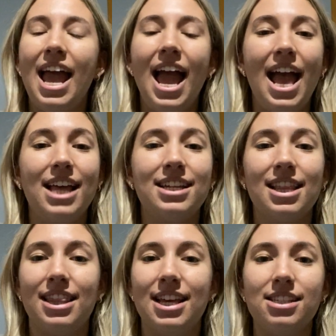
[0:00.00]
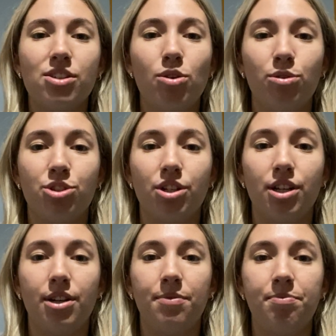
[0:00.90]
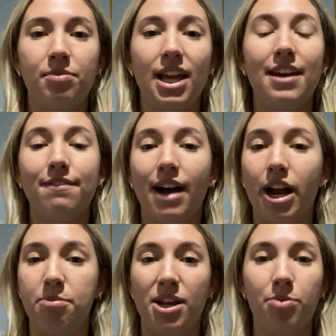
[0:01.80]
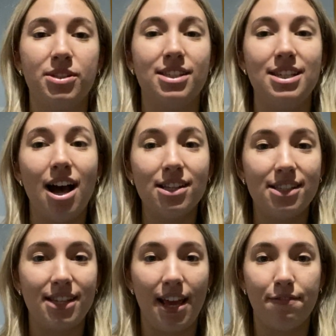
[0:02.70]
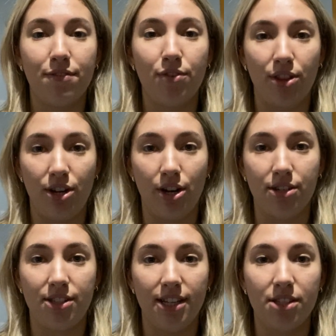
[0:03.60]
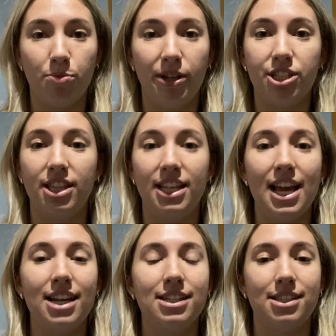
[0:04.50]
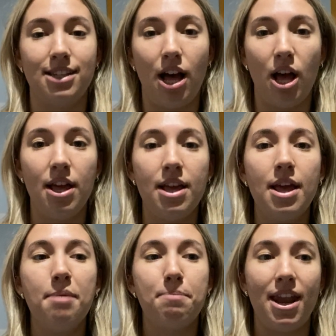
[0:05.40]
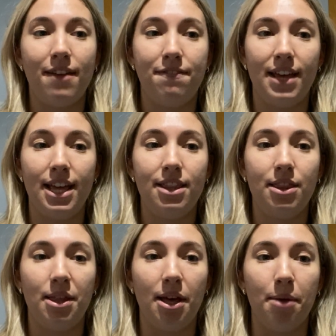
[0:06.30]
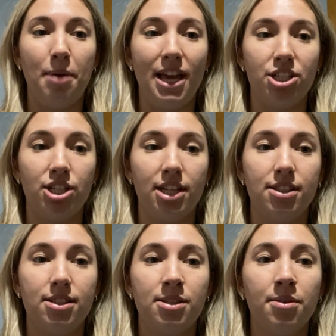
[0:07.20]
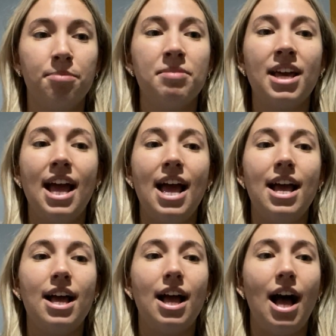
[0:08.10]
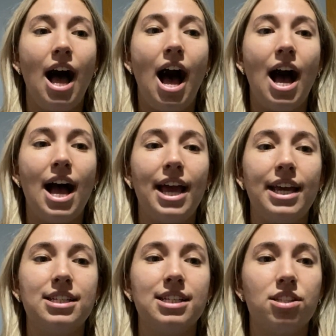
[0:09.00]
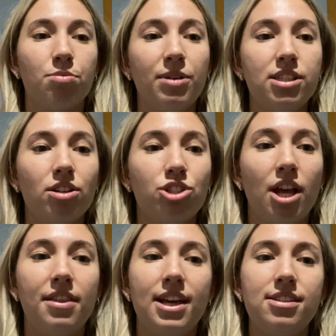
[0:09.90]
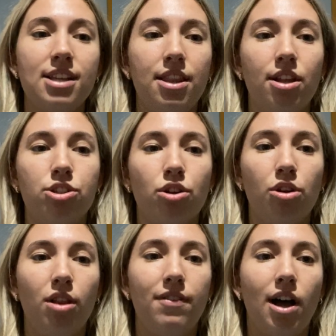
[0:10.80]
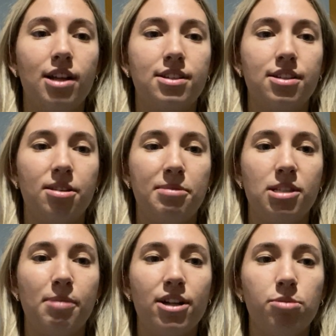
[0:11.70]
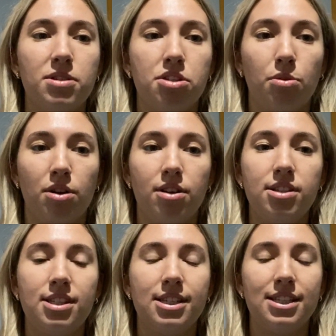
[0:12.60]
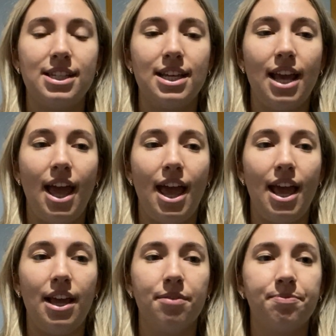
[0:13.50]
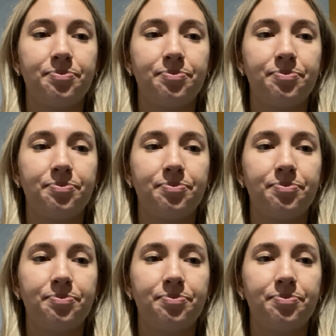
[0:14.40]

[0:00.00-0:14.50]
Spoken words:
And this culture environment was not safe for the nurses, which in the end does not benefit the patients. I did some research on this, and the Journal of Autism and Spectrum Disorders did a